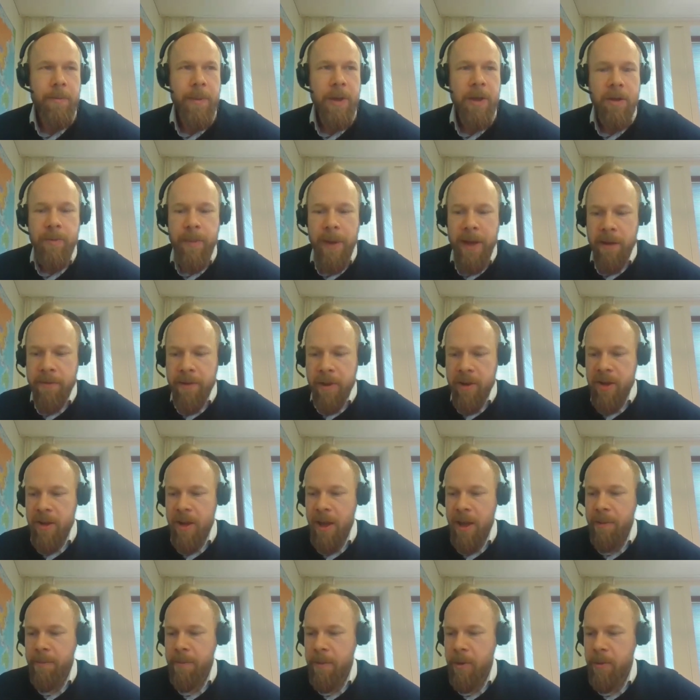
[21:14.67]
because many of the
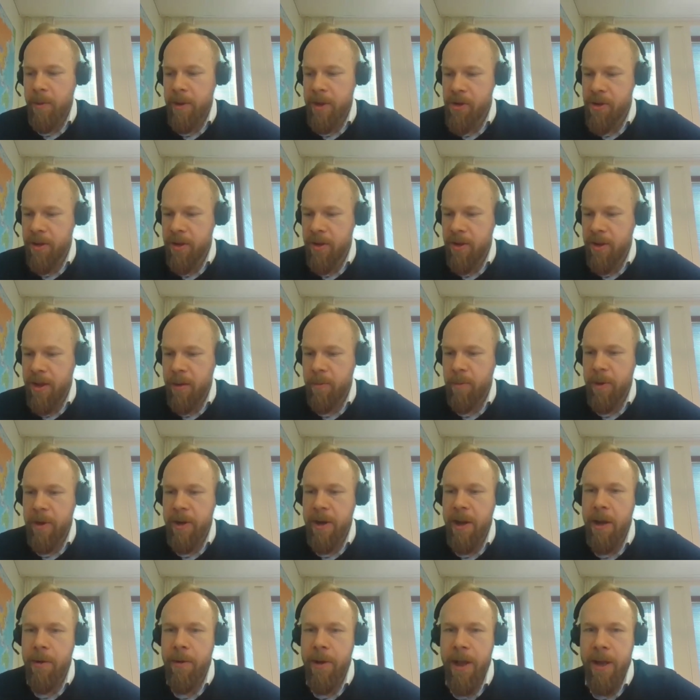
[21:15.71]
same questions that we're
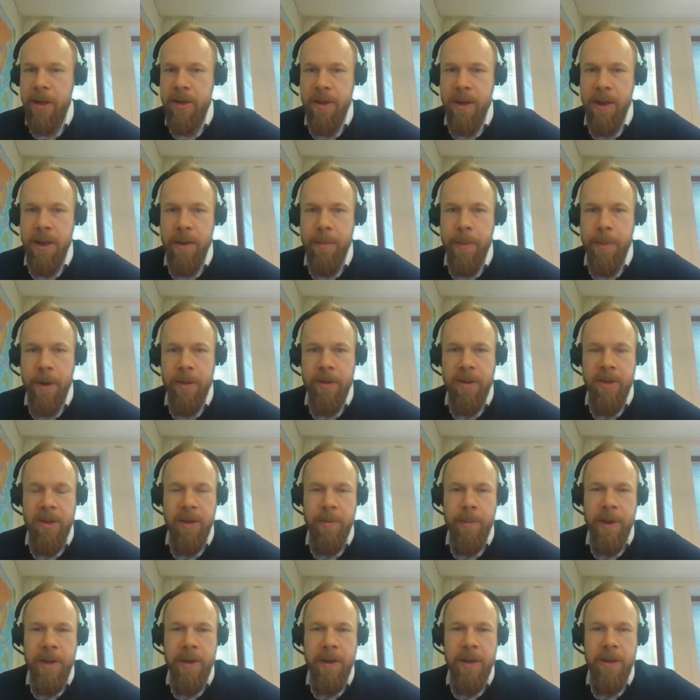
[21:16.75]
now asking about
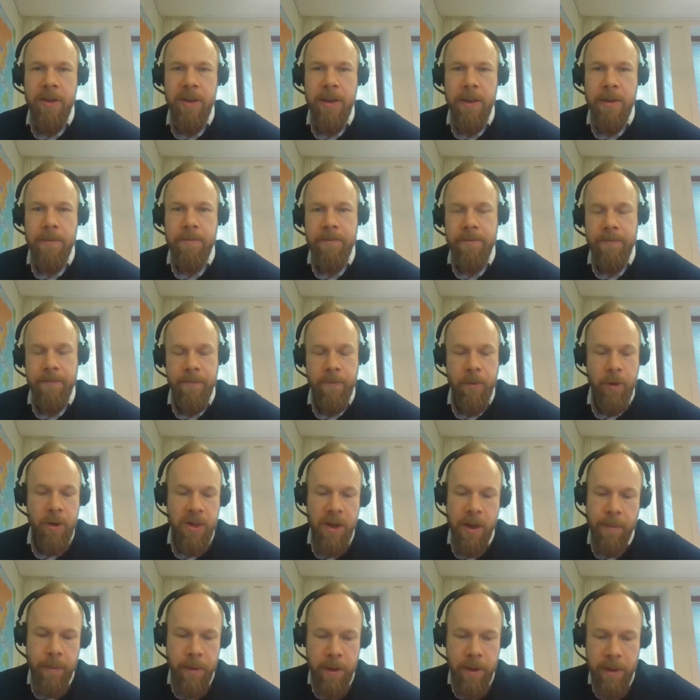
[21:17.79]
CBDC, for
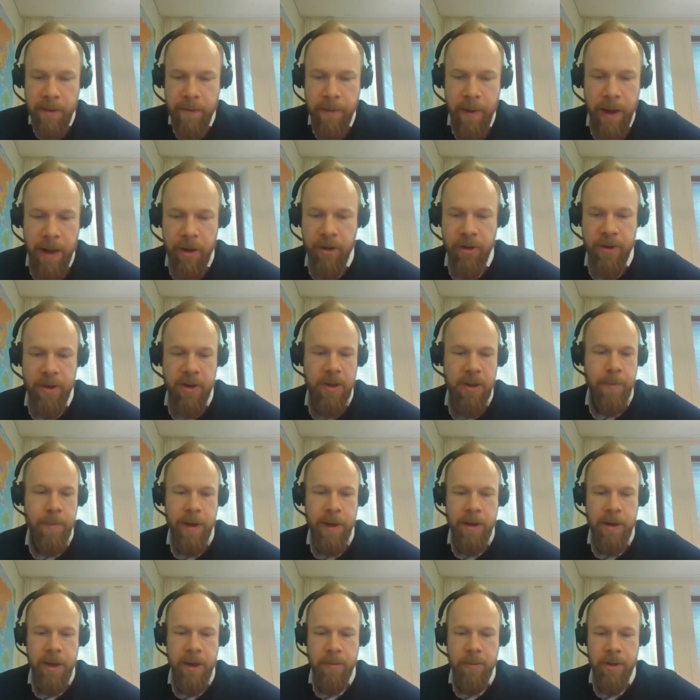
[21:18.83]
example, the financial
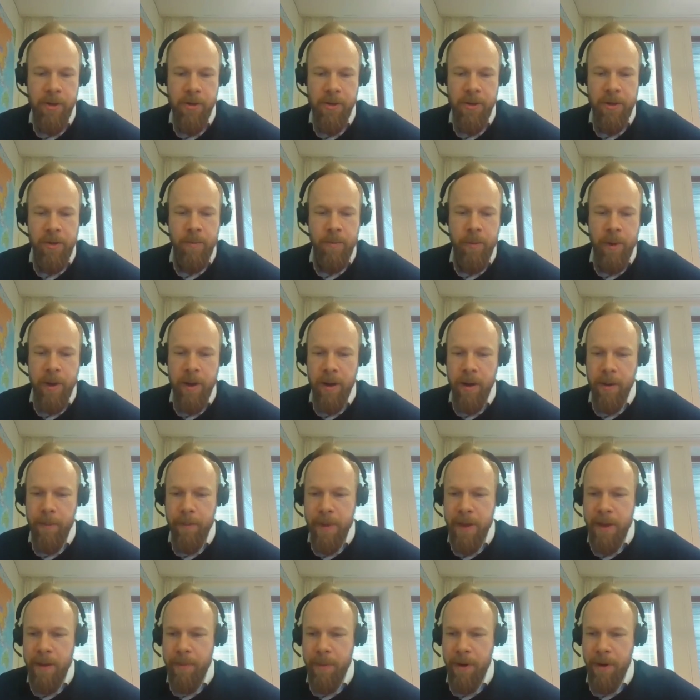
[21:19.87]
stability questions, will
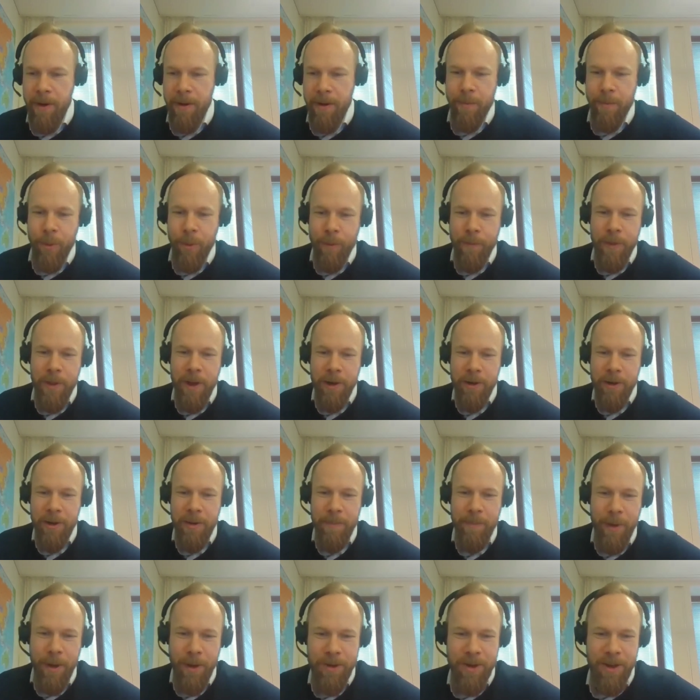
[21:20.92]
people move their
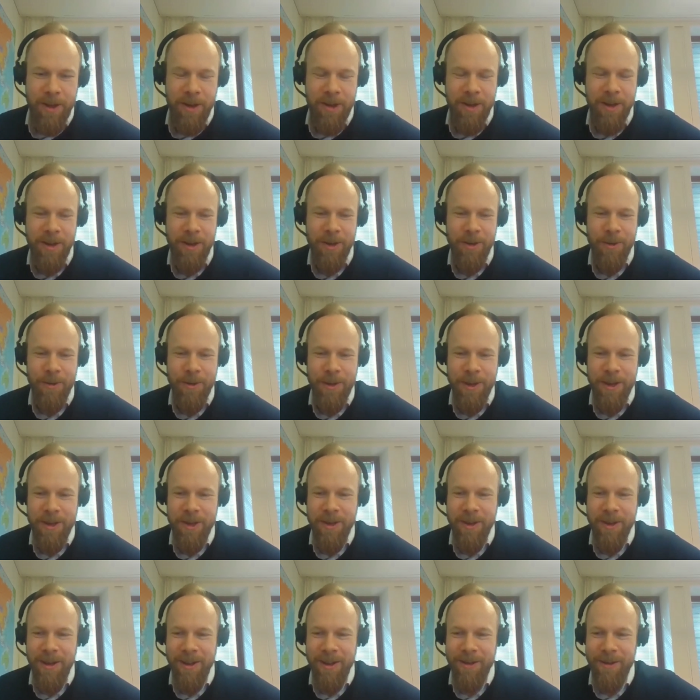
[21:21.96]
deposits into
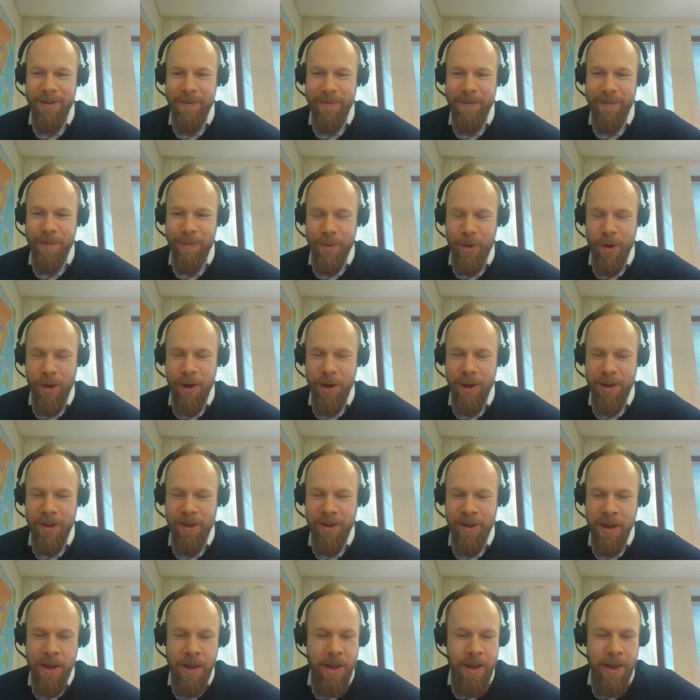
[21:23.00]
these kinds of
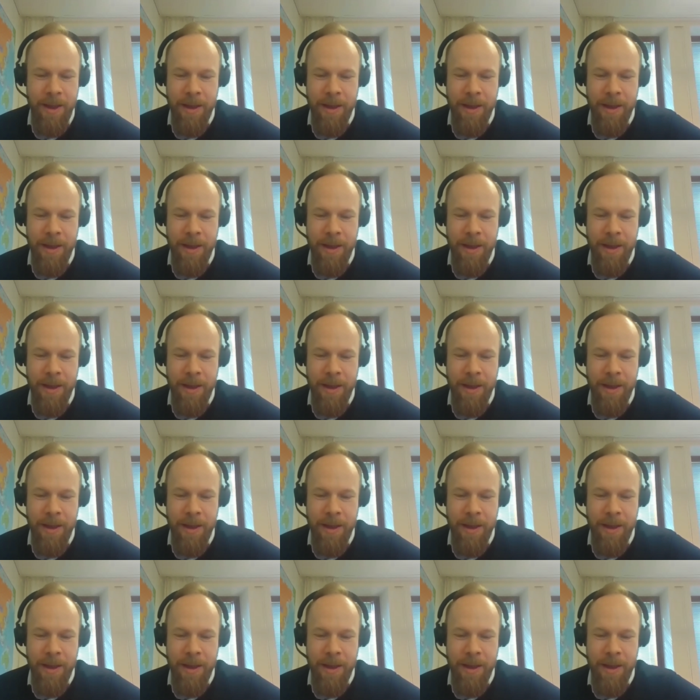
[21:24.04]
products?